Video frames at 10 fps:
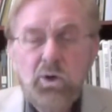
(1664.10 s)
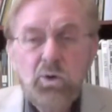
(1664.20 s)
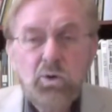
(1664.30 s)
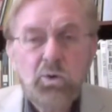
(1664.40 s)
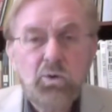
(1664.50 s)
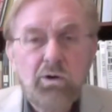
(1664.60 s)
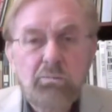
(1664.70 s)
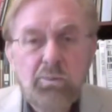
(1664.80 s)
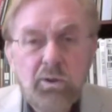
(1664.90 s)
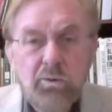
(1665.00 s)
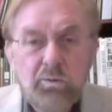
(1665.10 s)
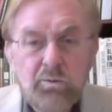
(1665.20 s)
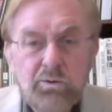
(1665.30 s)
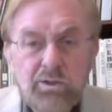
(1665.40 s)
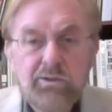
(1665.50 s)
who are
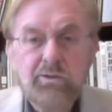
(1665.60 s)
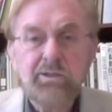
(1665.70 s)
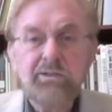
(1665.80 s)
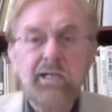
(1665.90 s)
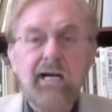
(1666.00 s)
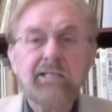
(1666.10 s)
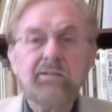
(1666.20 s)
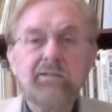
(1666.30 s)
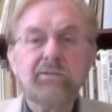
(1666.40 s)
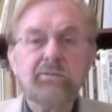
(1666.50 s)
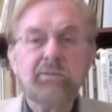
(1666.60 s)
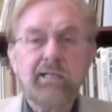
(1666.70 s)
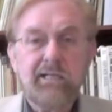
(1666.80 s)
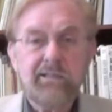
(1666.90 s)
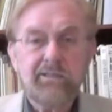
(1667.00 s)
opposed to this activism
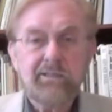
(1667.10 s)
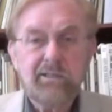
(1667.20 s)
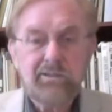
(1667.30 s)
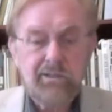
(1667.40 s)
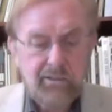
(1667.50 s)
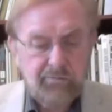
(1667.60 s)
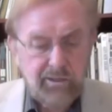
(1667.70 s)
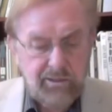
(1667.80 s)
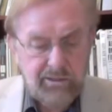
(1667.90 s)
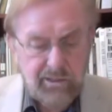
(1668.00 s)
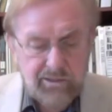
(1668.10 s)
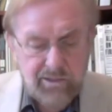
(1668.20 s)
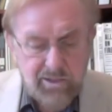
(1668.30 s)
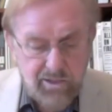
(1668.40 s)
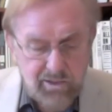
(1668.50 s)
against slavery. He says
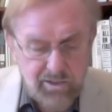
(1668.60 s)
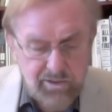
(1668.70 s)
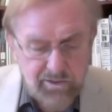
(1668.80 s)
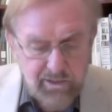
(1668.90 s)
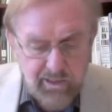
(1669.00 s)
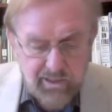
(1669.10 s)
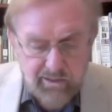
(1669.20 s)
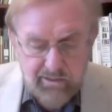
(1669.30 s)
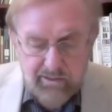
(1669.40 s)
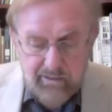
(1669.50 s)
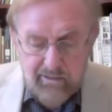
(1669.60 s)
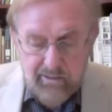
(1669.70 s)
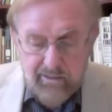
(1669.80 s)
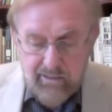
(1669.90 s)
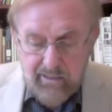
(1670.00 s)
this, this sin
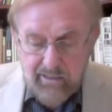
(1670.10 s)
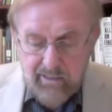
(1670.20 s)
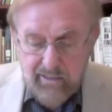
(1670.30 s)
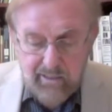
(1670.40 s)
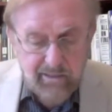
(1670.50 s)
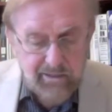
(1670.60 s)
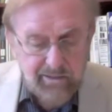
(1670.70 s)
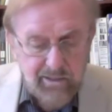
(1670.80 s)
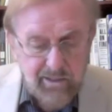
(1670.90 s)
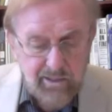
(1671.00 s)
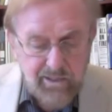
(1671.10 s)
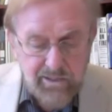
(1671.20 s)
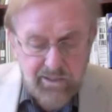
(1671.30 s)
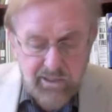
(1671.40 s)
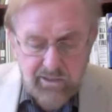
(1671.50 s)
is, a, is
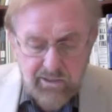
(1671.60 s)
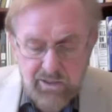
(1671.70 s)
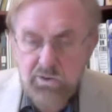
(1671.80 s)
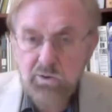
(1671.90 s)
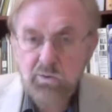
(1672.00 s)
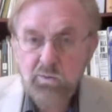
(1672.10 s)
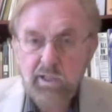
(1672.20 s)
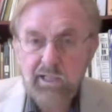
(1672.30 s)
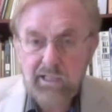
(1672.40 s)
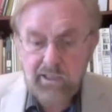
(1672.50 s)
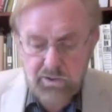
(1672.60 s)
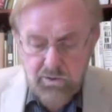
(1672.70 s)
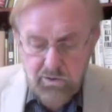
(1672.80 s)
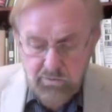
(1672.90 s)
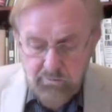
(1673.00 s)
snugly stowed away in a
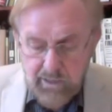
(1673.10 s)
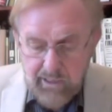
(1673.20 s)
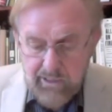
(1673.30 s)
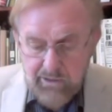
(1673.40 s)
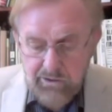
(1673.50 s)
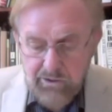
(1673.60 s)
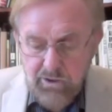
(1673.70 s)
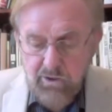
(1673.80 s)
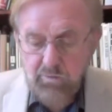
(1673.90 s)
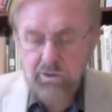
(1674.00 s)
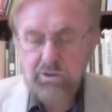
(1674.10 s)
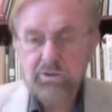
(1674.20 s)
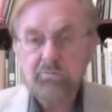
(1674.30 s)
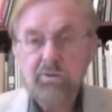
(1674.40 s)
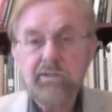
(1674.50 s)
certain package which
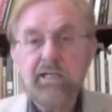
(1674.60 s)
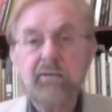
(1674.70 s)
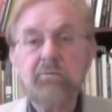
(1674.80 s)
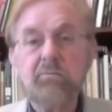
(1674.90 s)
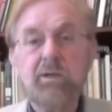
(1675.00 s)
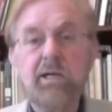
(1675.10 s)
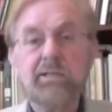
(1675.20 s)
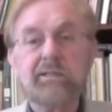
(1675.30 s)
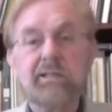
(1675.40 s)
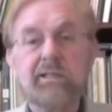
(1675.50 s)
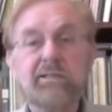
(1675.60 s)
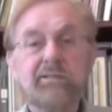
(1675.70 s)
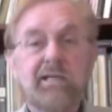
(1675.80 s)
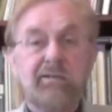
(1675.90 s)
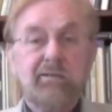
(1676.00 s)
is named politics.
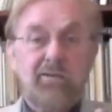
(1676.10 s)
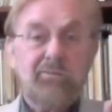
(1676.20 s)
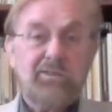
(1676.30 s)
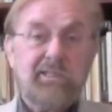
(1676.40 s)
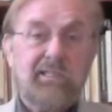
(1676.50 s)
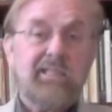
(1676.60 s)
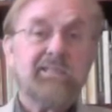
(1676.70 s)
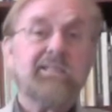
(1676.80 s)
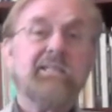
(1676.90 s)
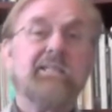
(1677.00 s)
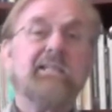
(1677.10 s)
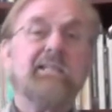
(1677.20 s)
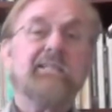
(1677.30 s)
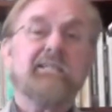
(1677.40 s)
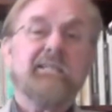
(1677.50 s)
Now, obviously, he doesn't think
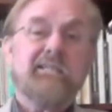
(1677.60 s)
that,